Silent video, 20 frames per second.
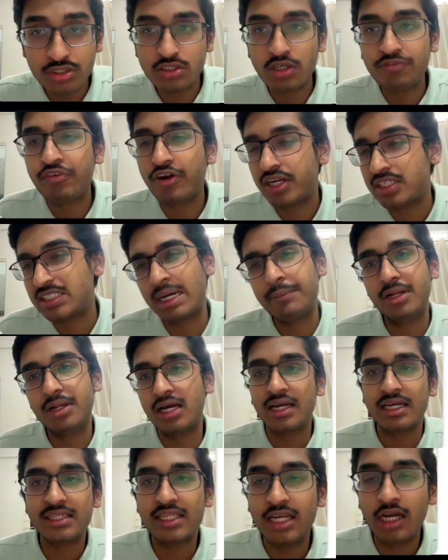So for example,
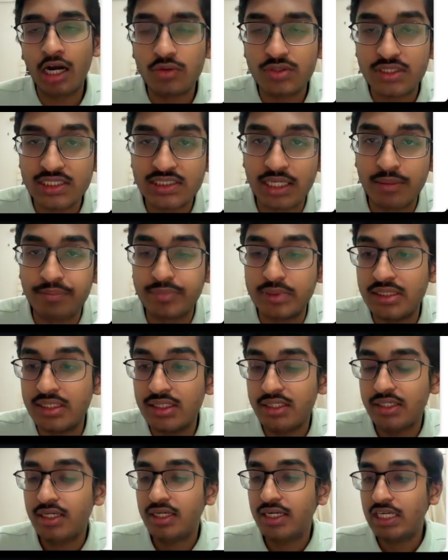again the house example,
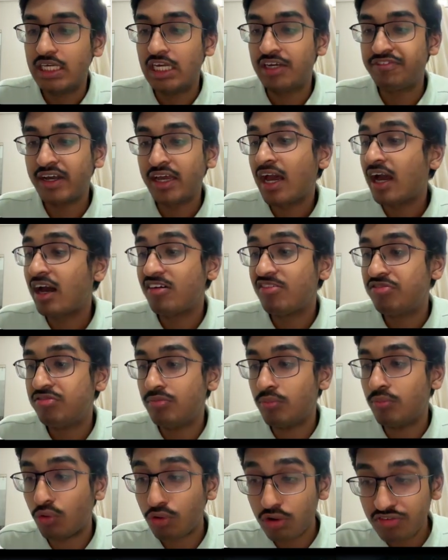if I have
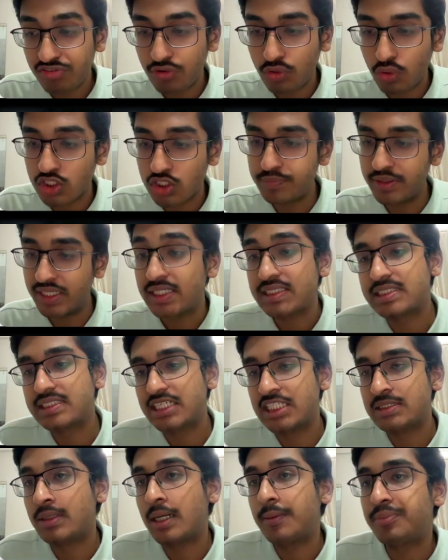more floor space,
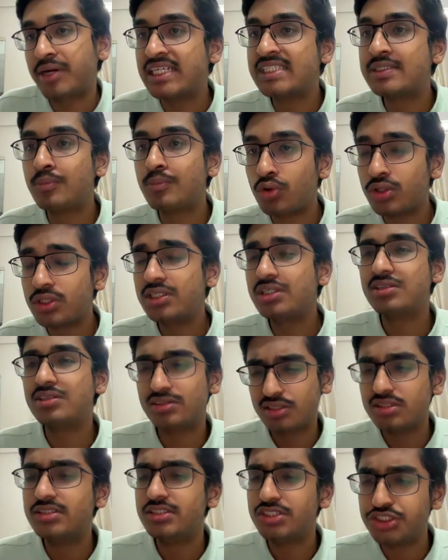is my price more?
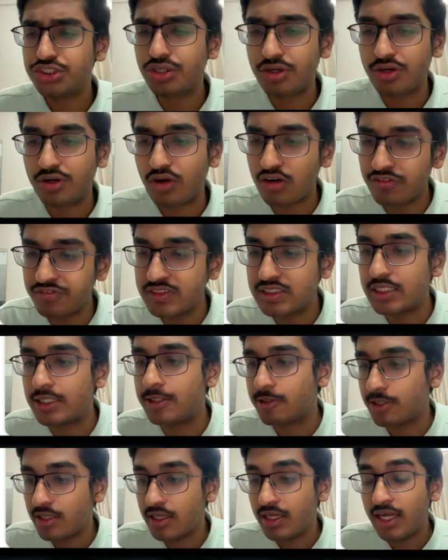Sure, obviously.
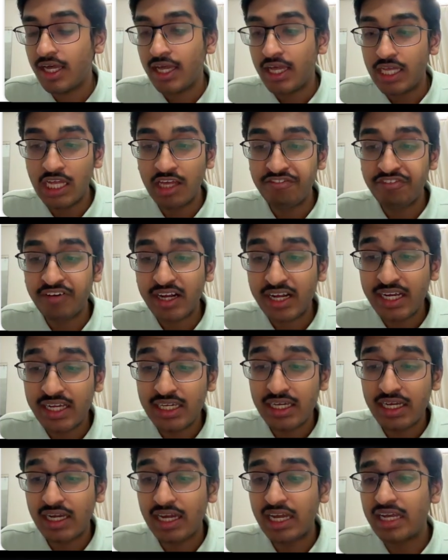If I
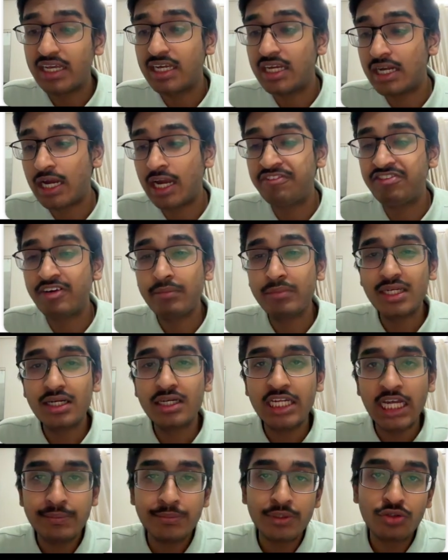if I'm in a
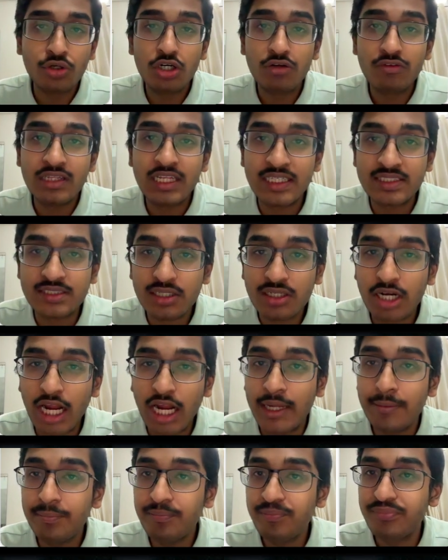neighborhood with lesser
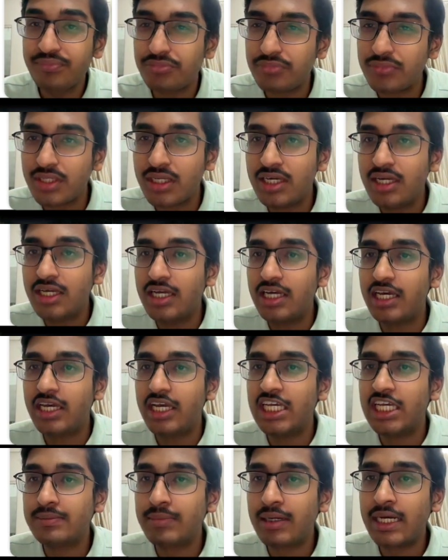crime,
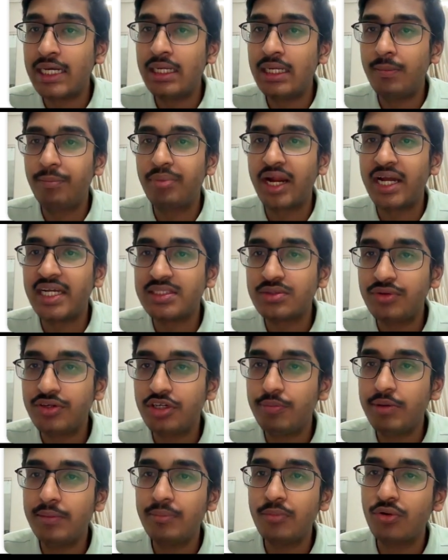is my price going to
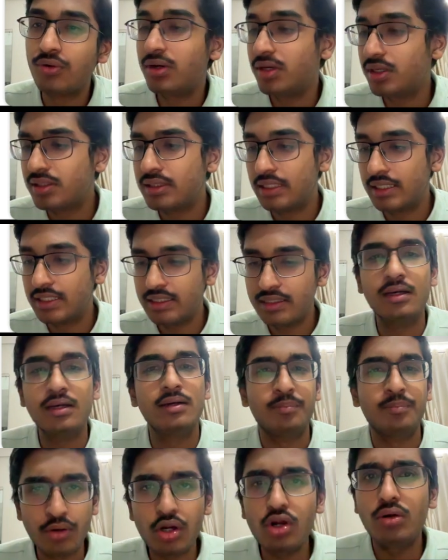be more?
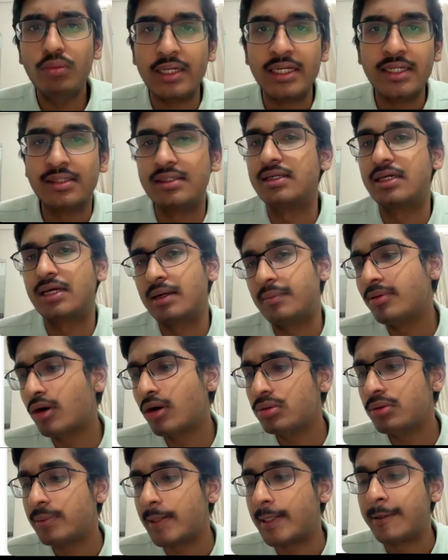Probably,
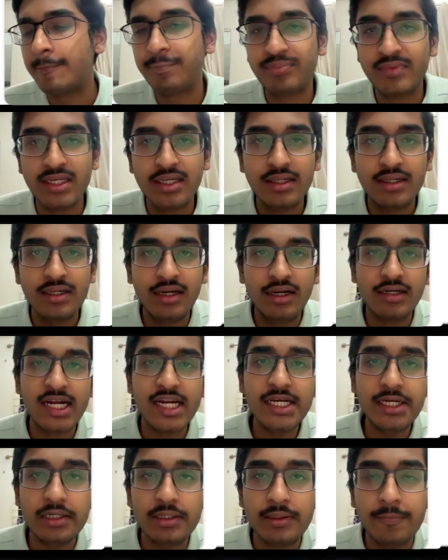probably, right?
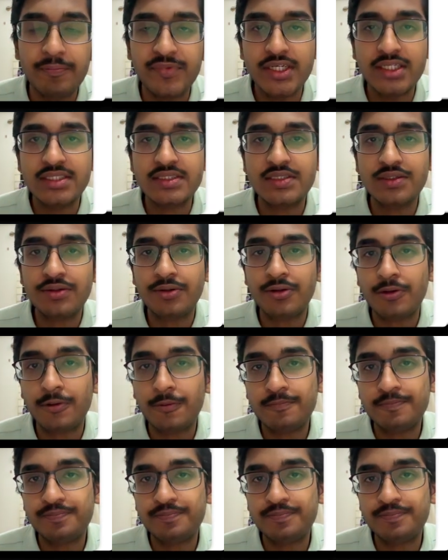So